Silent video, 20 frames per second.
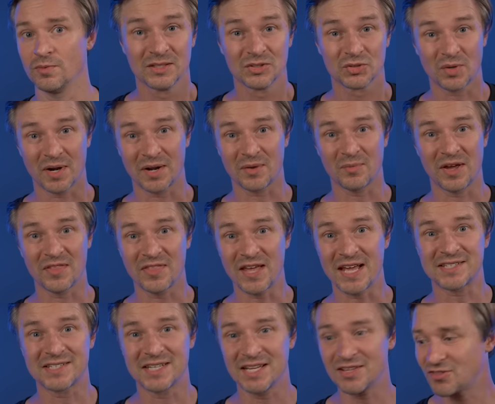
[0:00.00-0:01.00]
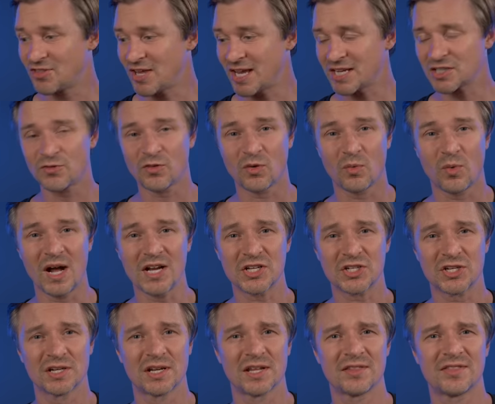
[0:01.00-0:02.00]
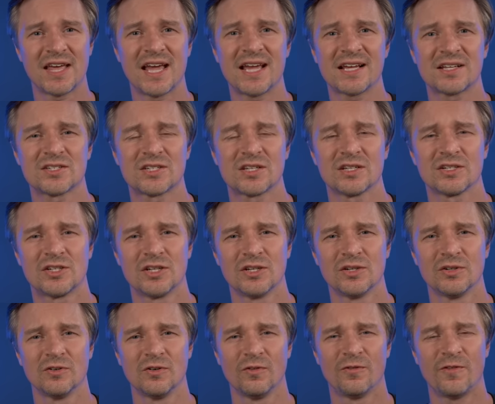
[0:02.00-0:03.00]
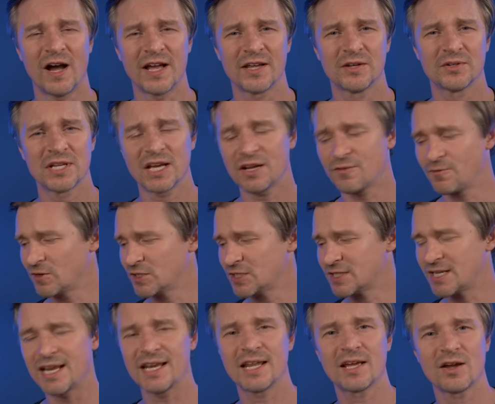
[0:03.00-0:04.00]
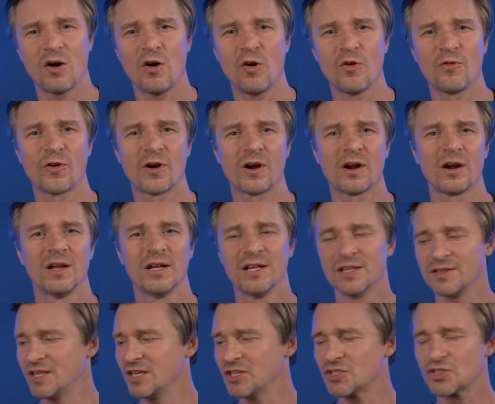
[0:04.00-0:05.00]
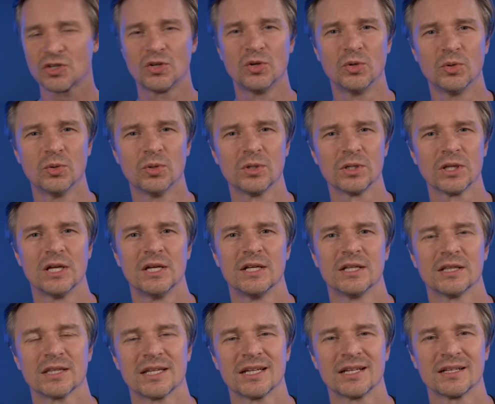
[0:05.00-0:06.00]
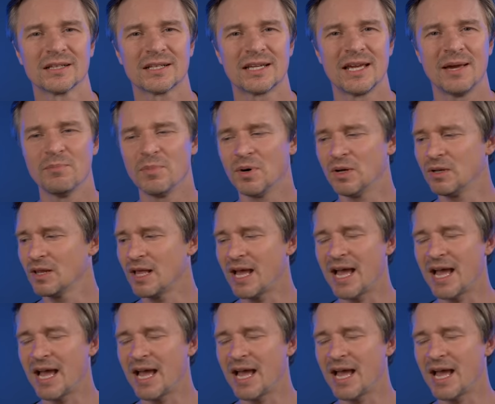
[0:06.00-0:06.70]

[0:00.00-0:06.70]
So anyway, that's it. Thanks for watching, and thanks to FeiyuTech for sending over this cool little gimbal.